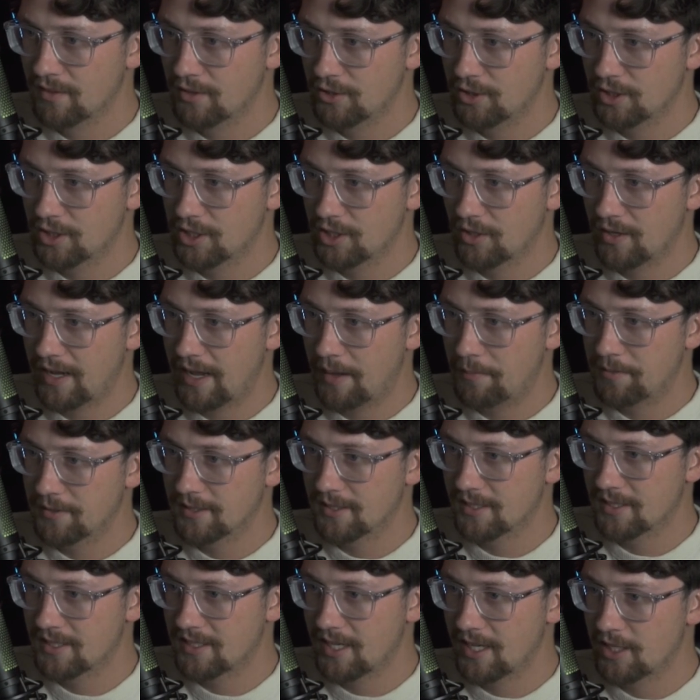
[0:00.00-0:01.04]
Just so
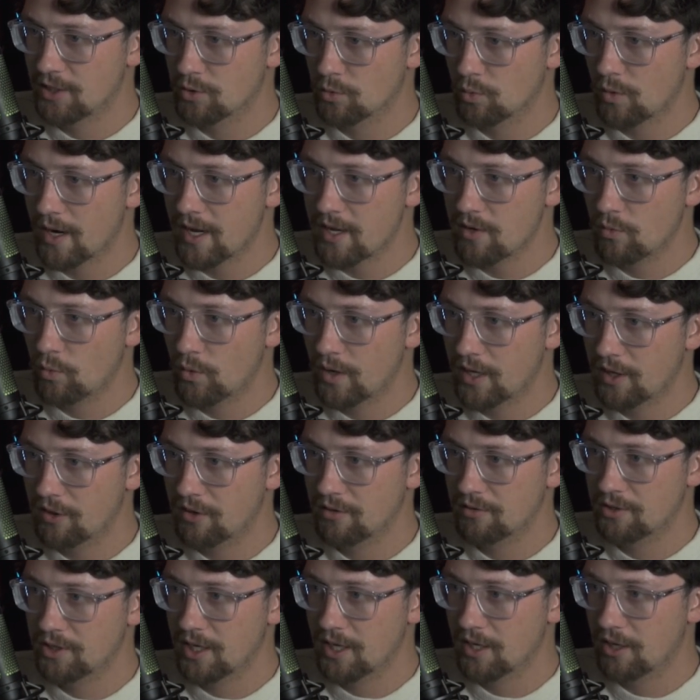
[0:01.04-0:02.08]
happens it stays right with
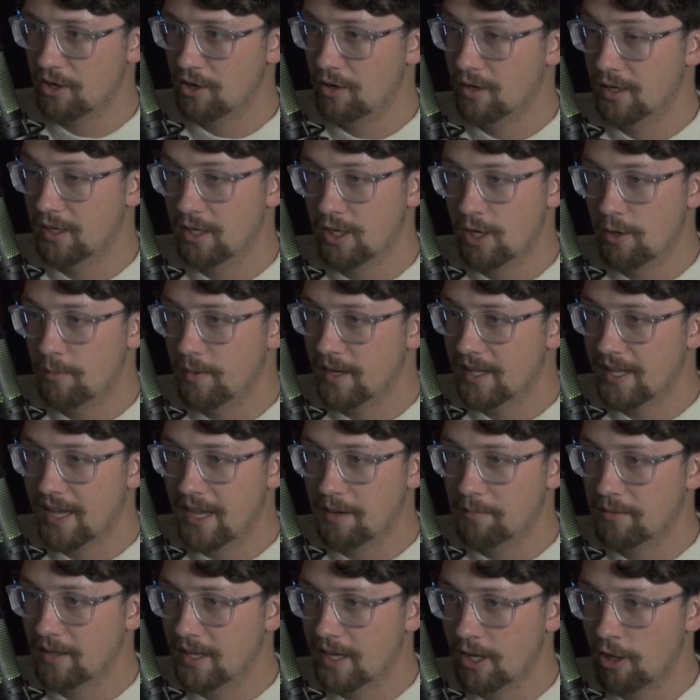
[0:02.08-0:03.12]
Sengun, and nobody
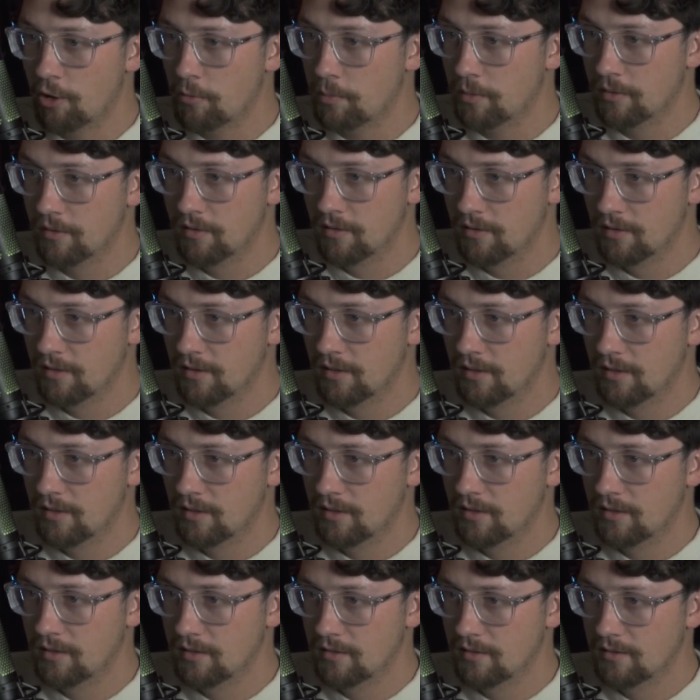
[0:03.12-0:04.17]
came to help.
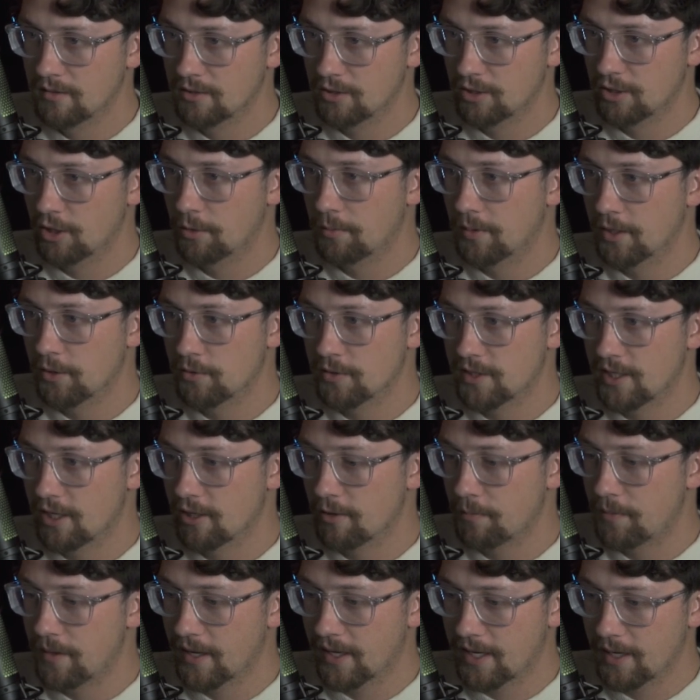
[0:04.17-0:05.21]
So nobody was there
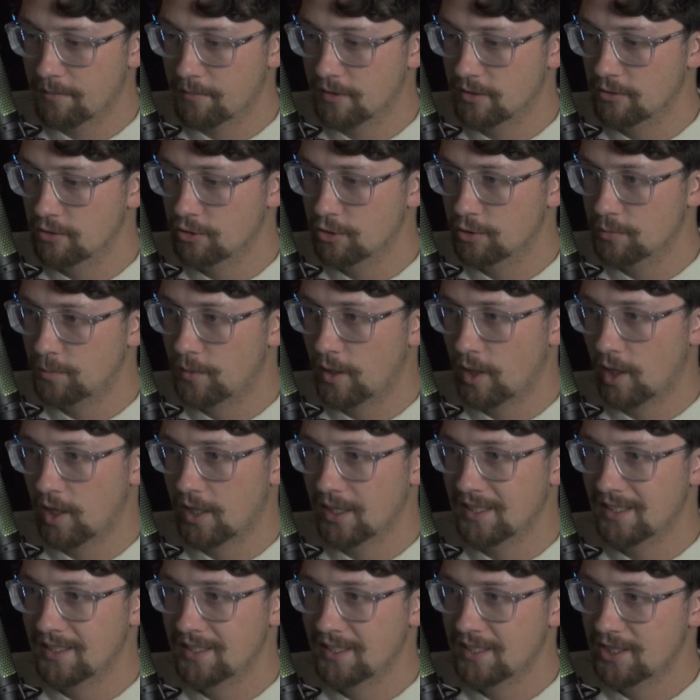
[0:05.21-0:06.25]
to pick up the loose
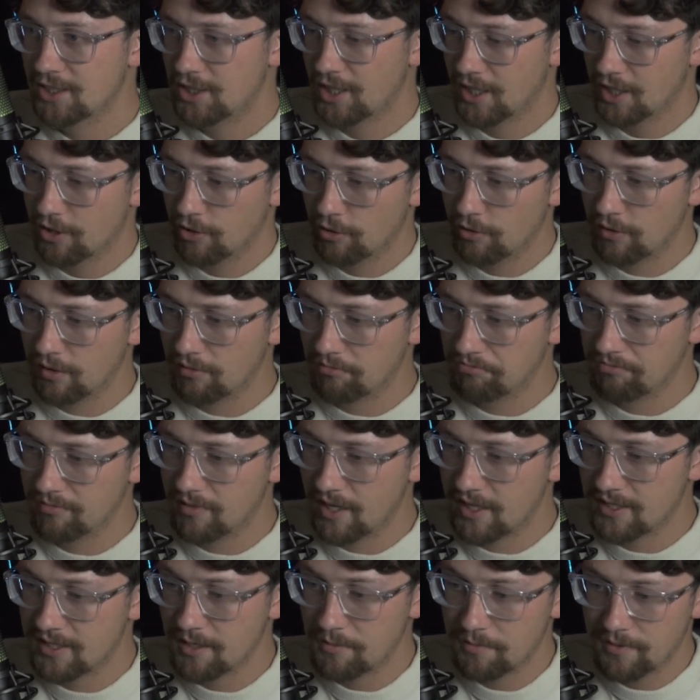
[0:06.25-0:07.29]
ball. Sengun
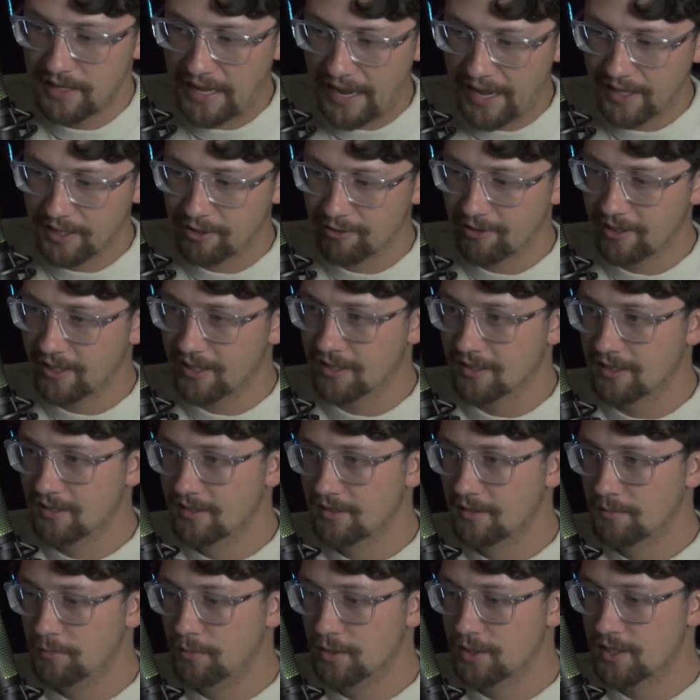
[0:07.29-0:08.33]
ends up gathering,
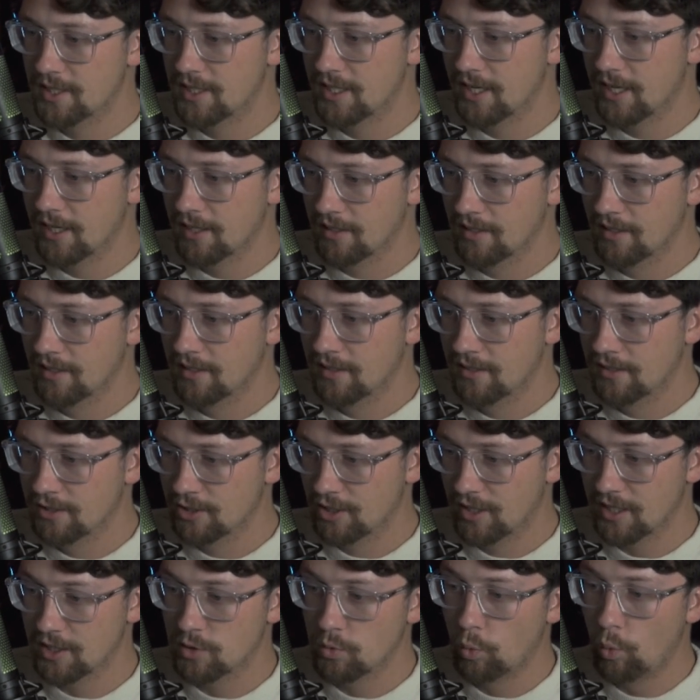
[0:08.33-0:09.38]
puts it in.
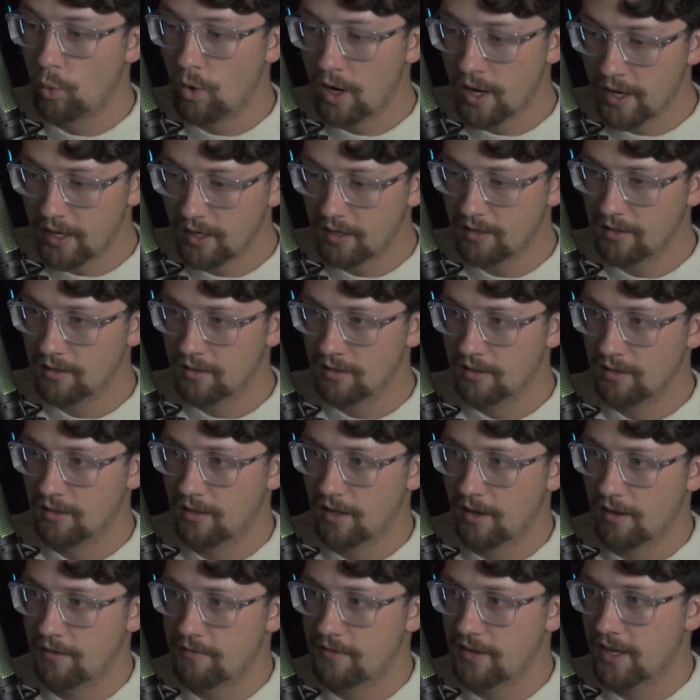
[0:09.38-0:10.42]
So that's one
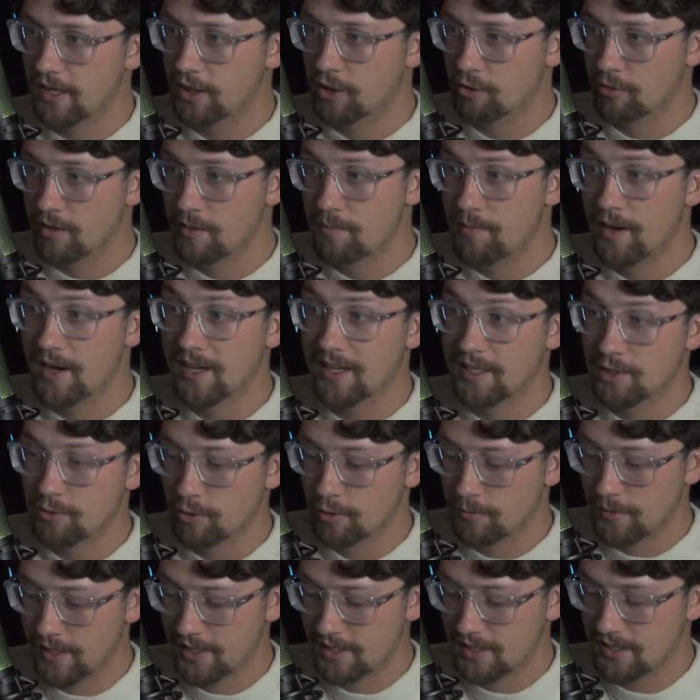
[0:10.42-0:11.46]
of 3 buckets
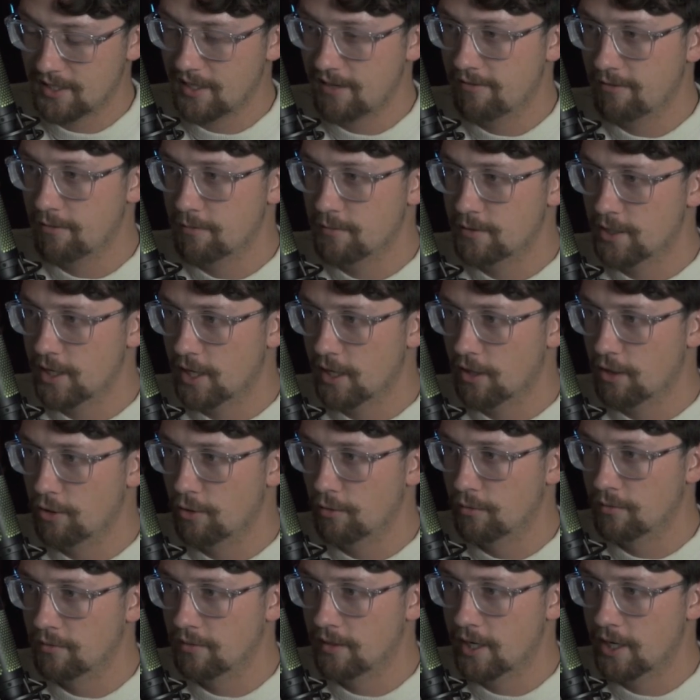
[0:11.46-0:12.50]
we're about to see from
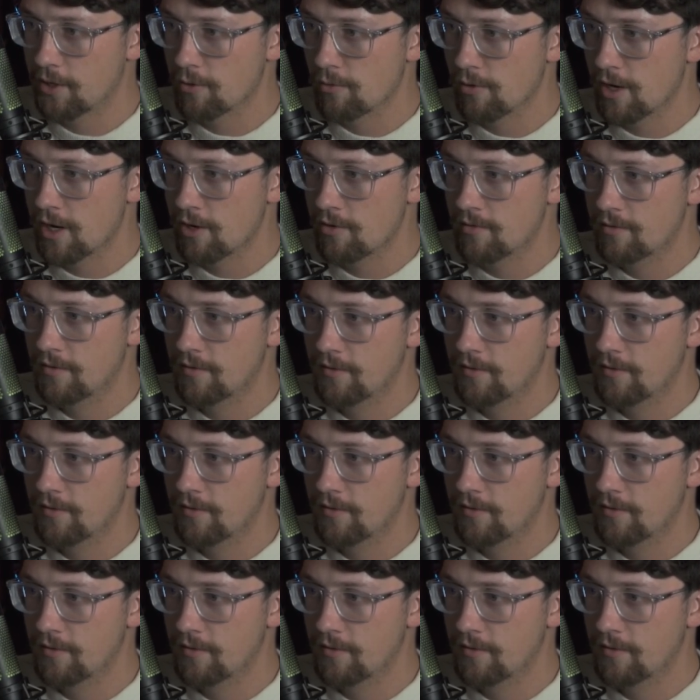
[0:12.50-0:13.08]
Sengun in a row.